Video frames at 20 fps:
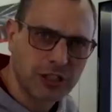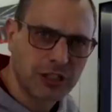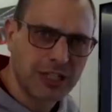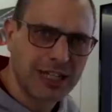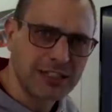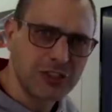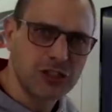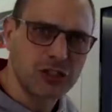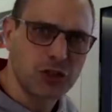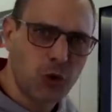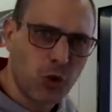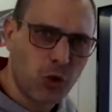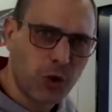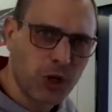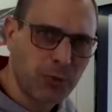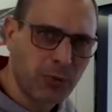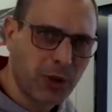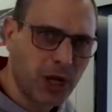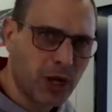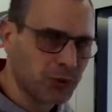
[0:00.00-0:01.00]
Let's
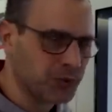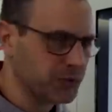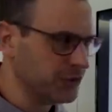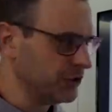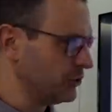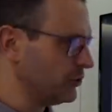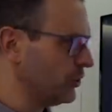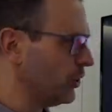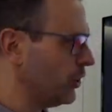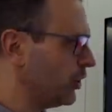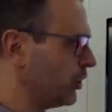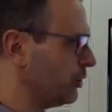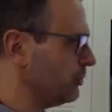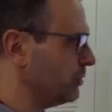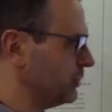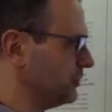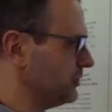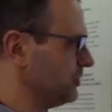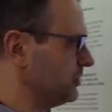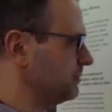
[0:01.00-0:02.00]
talk about the
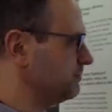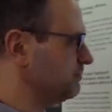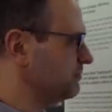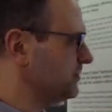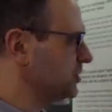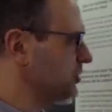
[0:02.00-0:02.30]
turbos.